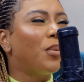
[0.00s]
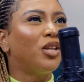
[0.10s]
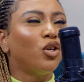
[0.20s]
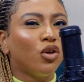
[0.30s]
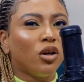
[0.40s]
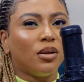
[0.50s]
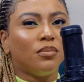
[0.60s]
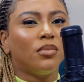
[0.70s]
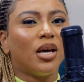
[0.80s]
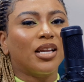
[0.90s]
Women
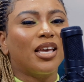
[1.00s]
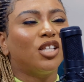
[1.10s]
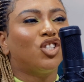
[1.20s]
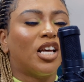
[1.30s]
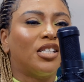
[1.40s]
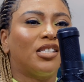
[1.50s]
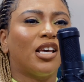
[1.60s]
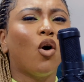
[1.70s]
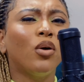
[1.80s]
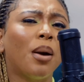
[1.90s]
and kids tend to
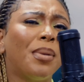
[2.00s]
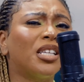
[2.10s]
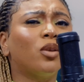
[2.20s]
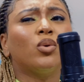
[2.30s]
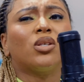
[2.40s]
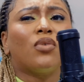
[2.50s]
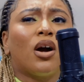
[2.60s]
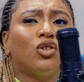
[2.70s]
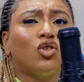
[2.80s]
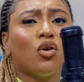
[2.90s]
say, oh yeah, my dad was
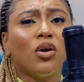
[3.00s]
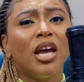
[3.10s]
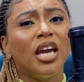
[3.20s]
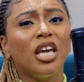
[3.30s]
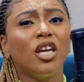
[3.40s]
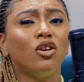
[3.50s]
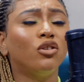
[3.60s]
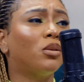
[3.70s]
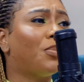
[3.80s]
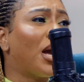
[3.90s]
around, he
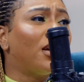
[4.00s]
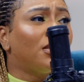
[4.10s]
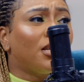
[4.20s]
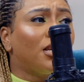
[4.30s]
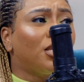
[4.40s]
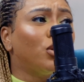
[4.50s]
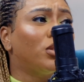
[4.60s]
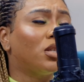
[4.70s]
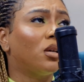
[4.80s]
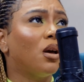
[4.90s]
used to buy us this, he
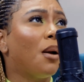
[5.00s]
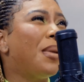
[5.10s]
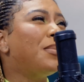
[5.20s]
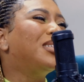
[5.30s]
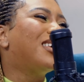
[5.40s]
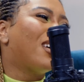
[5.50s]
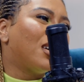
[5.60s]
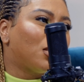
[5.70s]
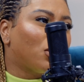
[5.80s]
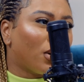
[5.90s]
used to maybe take
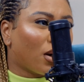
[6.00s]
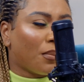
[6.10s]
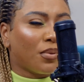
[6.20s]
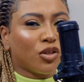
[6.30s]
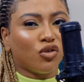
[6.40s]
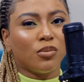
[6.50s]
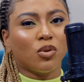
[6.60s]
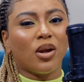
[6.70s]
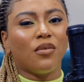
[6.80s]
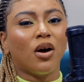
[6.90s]
us to a couple of
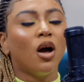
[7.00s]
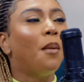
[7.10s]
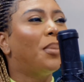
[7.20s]
trips or whatever.